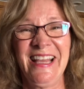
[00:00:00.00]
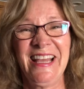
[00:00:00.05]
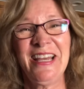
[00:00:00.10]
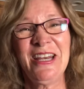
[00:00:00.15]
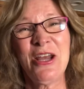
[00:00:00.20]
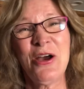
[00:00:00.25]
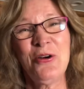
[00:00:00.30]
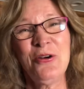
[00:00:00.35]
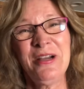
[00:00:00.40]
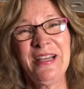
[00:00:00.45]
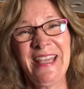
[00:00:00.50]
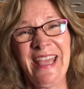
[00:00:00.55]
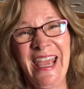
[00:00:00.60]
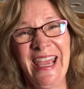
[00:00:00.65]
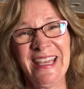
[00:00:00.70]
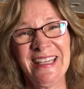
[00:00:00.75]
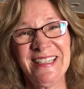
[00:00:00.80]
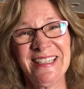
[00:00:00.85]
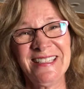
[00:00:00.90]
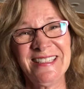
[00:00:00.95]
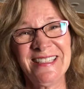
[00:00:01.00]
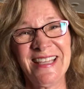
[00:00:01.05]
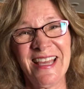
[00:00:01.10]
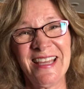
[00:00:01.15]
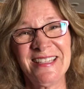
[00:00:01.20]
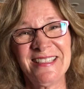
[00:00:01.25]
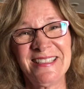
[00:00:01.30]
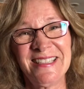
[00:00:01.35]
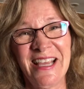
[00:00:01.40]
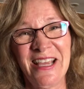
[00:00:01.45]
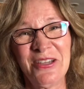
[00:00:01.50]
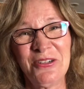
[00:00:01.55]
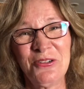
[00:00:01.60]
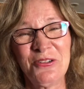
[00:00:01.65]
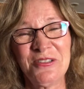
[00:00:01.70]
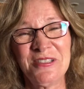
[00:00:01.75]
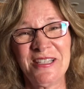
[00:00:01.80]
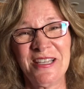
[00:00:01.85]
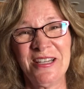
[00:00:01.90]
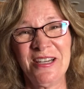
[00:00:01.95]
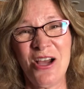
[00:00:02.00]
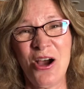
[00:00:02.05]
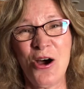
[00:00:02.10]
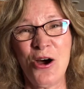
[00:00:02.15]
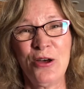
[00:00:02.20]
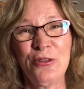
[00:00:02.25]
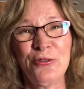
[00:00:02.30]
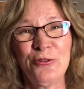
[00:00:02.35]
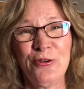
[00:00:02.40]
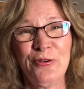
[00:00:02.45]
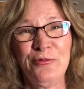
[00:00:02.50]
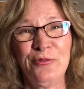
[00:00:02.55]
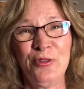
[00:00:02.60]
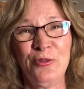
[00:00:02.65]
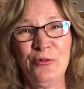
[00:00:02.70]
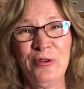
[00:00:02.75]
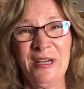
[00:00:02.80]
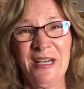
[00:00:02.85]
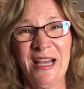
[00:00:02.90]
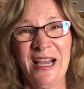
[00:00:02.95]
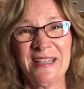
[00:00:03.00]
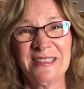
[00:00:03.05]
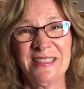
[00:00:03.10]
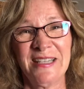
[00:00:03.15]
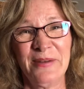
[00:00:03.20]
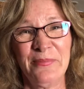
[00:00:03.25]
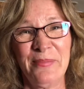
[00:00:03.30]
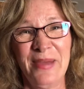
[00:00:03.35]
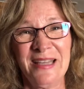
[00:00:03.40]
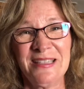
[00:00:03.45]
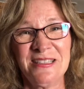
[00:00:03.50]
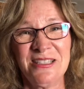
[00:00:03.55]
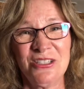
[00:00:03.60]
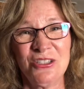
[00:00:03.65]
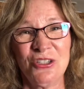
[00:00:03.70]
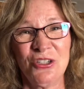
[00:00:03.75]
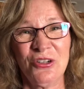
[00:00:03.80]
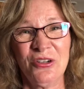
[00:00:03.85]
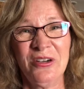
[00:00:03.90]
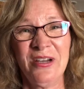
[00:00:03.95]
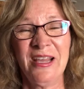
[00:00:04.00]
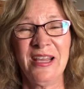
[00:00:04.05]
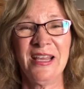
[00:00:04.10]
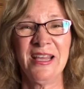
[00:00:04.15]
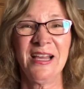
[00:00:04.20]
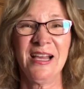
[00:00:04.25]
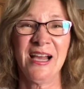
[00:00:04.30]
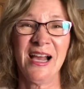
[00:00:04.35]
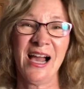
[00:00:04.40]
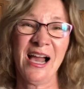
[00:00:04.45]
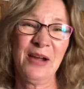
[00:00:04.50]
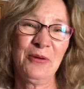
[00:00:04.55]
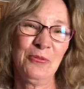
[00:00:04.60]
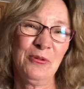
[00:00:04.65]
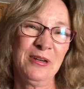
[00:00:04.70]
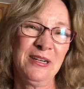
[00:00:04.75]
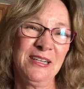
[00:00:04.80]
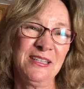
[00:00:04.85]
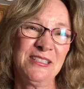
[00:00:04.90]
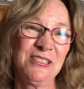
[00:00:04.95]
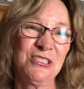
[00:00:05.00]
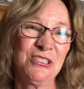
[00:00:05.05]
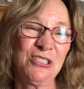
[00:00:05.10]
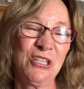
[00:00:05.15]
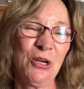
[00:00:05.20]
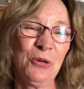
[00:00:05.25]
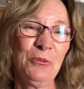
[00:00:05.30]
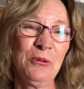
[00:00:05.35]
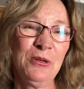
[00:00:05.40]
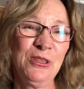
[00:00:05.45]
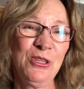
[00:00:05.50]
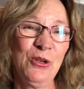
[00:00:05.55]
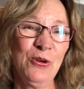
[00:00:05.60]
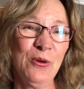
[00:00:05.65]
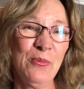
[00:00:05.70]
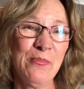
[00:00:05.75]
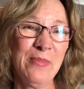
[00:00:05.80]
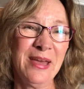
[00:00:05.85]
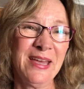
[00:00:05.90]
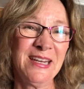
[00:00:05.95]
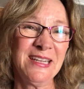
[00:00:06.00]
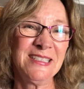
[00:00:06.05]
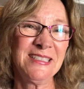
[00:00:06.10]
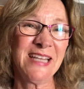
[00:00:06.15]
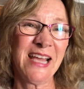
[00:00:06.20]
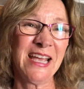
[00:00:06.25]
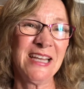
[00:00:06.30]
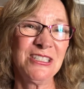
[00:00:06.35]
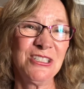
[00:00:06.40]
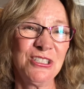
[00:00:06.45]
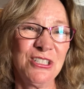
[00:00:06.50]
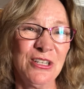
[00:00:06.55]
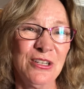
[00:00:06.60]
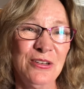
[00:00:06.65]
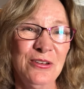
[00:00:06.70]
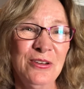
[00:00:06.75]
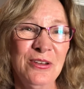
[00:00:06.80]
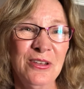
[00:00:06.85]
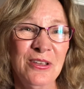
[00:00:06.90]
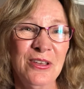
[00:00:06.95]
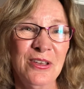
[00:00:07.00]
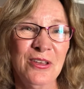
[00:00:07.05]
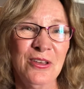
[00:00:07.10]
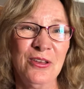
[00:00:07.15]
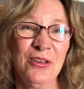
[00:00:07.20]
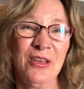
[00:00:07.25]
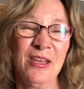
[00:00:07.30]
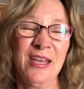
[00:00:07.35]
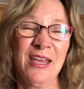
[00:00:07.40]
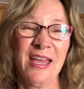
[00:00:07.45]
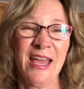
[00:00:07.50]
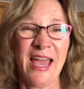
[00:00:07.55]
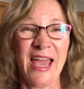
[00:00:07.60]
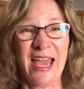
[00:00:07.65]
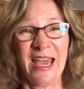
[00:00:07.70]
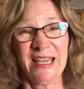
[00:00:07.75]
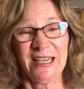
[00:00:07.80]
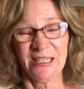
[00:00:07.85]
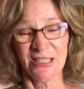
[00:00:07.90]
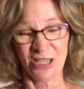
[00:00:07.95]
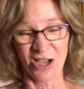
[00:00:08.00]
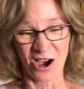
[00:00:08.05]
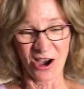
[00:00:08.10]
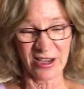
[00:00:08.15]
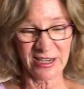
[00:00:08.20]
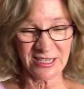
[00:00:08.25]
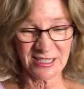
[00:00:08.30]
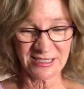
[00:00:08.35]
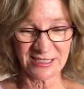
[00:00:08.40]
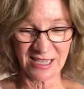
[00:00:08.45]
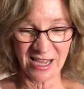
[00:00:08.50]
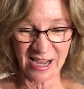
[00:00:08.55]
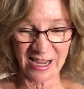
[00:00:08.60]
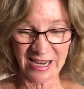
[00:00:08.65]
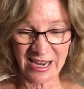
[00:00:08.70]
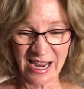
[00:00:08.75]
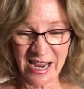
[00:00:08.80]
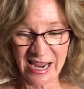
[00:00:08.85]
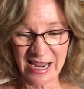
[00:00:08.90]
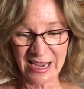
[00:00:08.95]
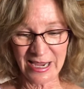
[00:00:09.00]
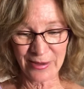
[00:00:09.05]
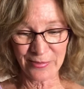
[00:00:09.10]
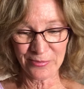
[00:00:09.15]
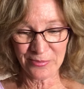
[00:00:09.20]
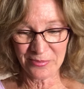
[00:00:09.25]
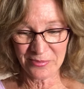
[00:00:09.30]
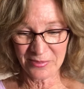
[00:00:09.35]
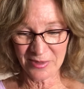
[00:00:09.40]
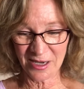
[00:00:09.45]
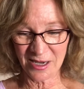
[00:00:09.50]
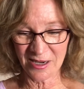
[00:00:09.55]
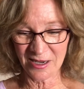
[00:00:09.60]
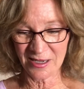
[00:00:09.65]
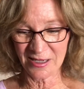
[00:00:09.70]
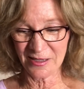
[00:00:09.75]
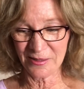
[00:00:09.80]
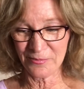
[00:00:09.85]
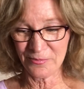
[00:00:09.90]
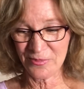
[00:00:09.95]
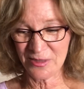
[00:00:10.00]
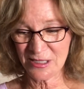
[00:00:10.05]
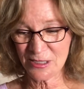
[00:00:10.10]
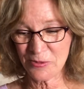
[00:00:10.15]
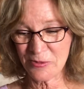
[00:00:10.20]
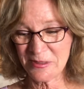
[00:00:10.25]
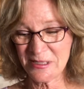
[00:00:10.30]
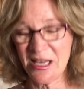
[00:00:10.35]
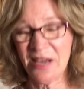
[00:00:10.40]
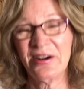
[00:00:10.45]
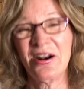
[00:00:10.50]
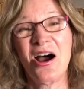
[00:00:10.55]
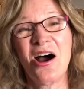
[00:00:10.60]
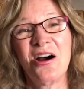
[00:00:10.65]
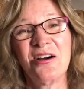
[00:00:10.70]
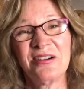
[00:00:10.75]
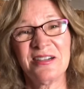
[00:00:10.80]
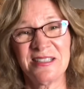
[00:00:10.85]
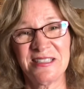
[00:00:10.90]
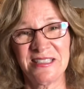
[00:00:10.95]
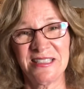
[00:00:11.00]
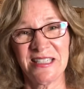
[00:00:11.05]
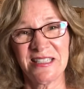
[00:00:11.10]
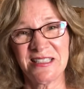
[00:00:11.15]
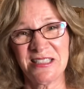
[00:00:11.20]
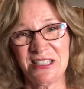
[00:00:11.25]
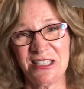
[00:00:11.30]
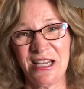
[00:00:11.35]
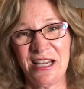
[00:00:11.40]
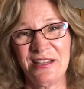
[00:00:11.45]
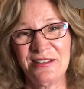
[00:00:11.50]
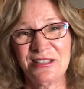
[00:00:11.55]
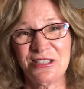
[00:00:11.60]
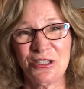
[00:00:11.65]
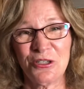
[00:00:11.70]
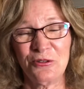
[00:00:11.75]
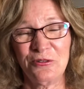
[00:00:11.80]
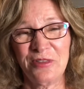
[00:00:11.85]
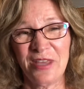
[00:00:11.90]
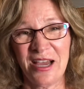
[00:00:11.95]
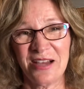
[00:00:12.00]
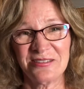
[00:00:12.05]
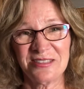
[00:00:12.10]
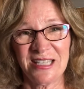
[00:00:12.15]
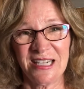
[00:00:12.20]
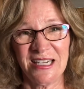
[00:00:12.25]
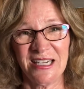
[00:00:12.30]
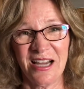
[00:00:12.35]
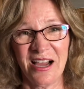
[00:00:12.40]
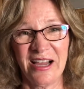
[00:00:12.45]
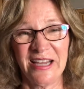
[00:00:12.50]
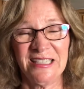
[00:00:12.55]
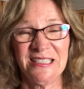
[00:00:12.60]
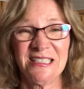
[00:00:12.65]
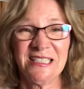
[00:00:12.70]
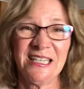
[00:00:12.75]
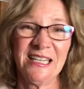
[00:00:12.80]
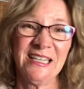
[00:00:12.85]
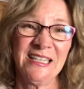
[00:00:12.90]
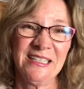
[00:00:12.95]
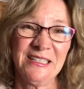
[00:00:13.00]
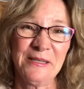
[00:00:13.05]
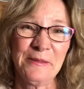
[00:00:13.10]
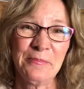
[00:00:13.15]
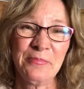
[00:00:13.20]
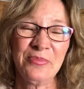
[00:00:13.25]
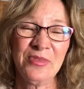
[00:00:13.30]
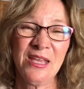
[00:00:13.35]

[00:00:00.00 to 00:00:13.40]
Hello, Candice Sanderson, author of The Reluctant Messenger. I wanted to share with you a meditation at Goddess I Am. Um, this was on August 16th, 2019.